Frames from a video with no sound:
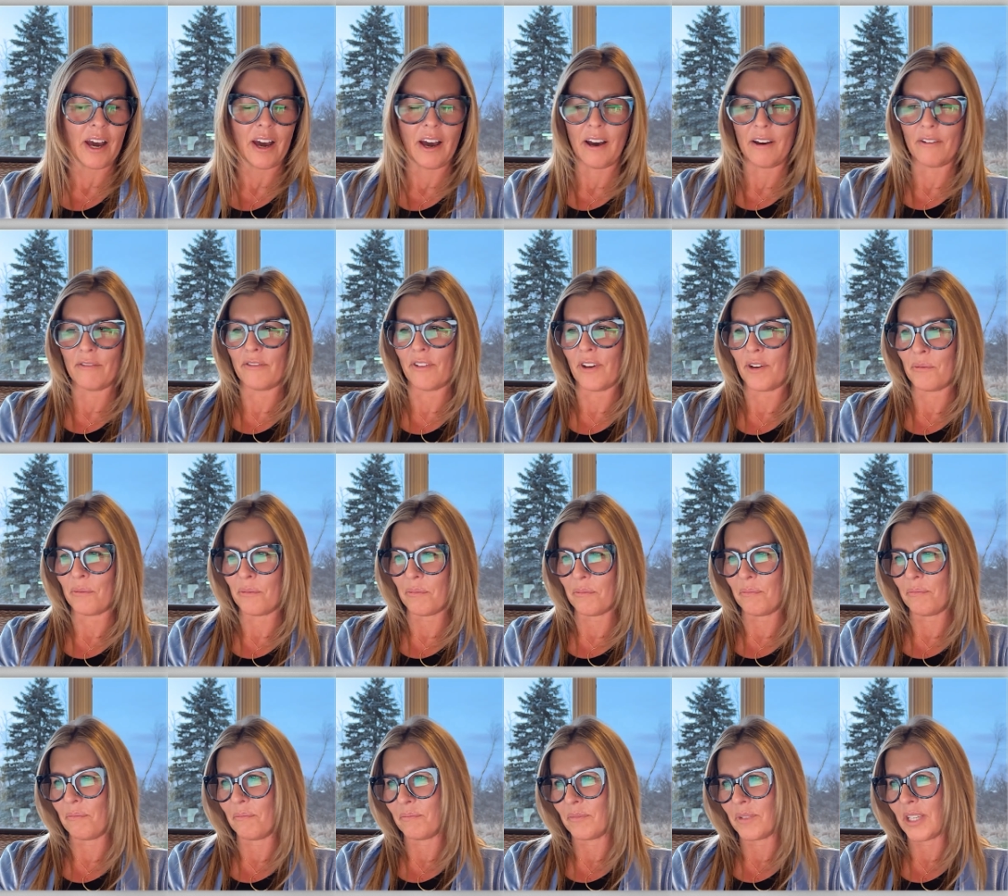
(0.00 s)
of
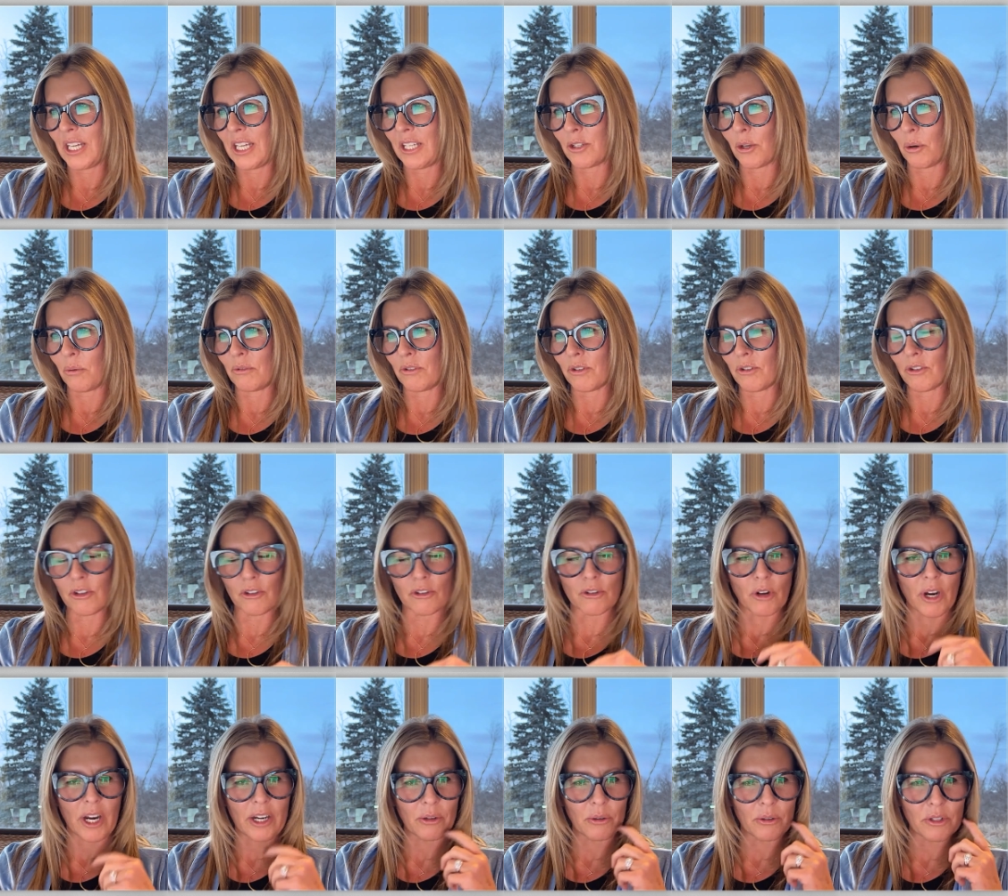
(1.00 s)
ketones to
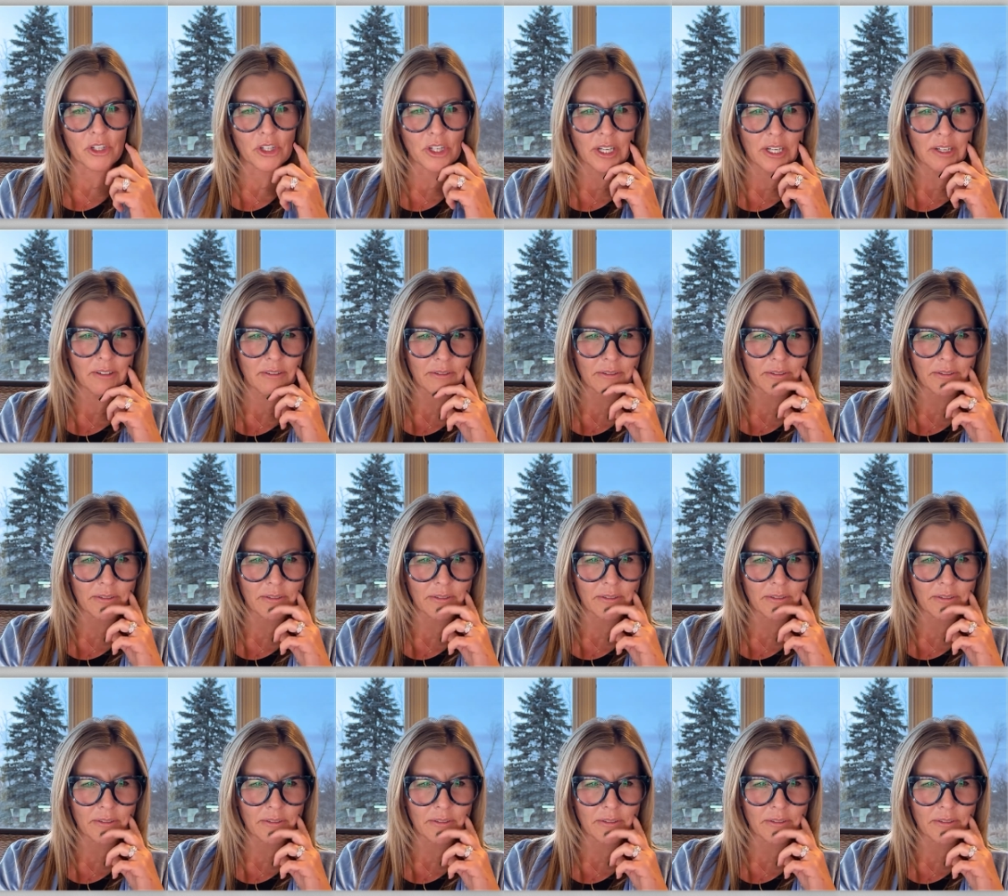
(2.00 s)
try to achieve?